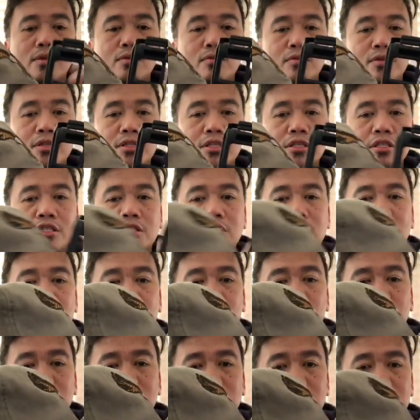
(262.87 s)
where it
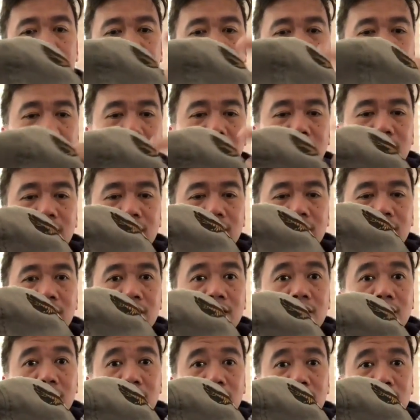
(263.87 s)
separates the hat
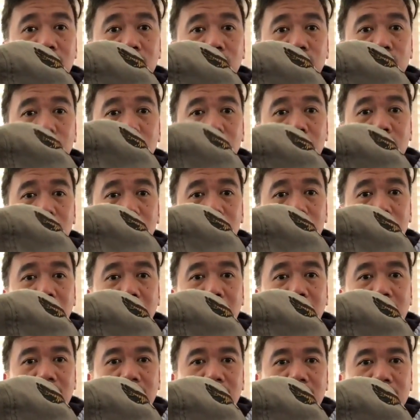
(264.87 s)
and the brim of the
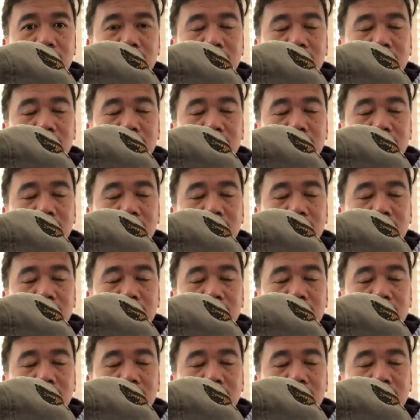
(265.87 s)
hat.